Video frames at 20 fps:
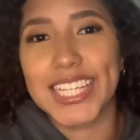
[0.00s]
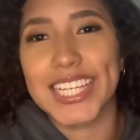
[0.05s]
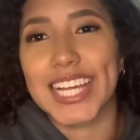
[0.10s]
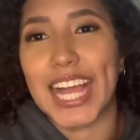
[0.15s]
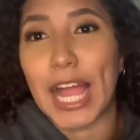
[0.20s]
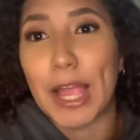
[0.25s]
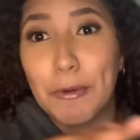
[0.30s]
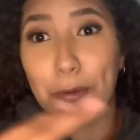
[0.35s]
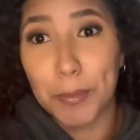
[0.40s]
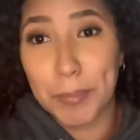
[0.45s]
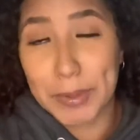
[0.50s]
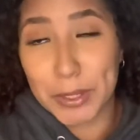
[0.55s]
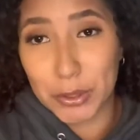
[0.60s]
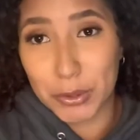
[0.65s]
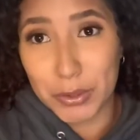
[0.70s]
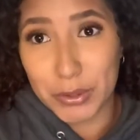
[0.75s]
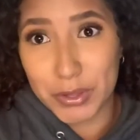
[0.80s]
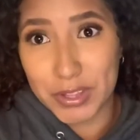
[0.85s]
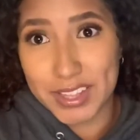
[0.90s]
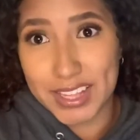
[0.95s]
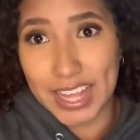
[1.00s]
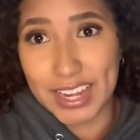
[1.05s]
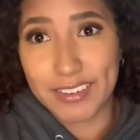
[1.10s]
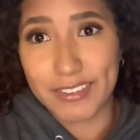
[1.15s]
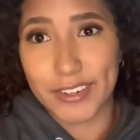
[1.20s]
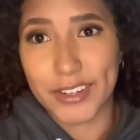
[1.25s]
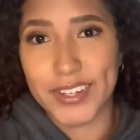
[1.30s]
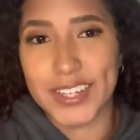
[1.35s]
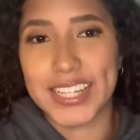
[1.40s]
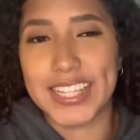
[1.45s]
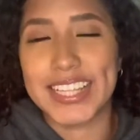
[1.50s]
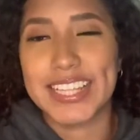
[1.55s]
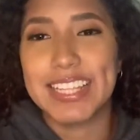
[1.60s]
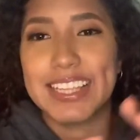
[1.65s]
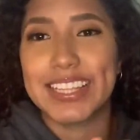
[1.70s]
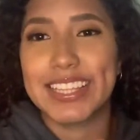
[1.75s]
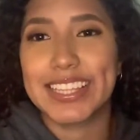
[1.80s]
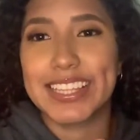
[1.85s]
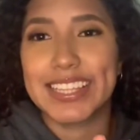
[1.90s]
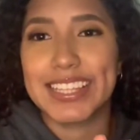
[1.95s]
I would be going to Stanford
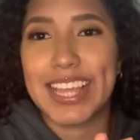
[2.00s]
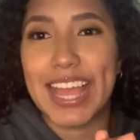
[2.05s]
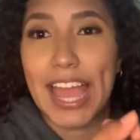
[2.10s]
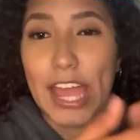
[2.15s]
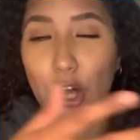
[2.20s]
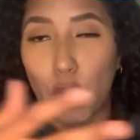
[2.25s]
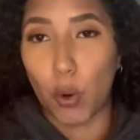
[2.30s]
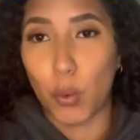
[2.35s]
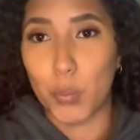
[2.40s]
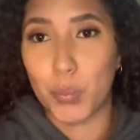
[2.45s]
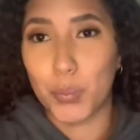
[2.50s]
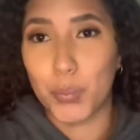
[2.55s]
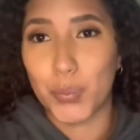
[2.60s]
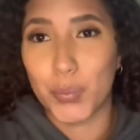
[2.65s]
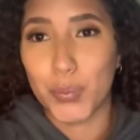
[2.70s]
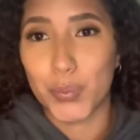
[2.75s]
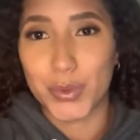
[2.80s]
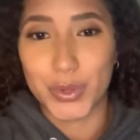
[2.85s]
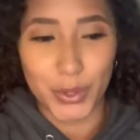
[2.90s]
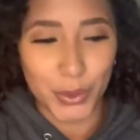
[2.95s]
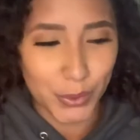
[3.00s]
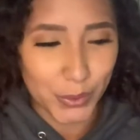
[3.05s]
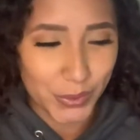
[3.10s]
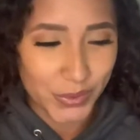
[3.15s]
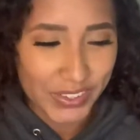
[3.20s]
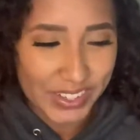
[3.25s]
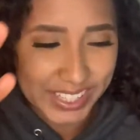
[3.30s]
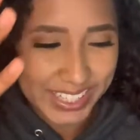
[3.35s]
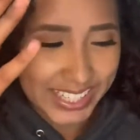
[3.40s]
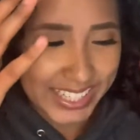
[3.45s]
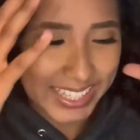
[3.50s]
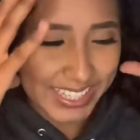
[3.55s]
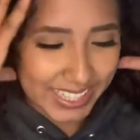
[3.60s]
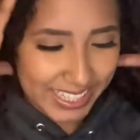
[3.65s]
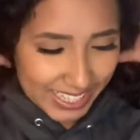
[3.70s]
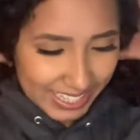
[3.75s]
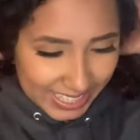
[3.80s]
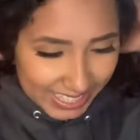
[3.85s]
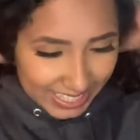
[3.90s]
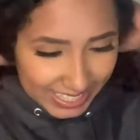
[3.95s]
at So
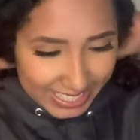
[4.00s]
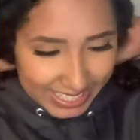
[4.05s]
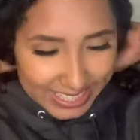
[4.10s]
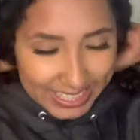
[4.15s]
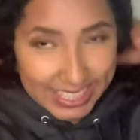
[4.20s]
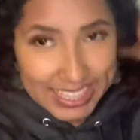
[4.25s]
this is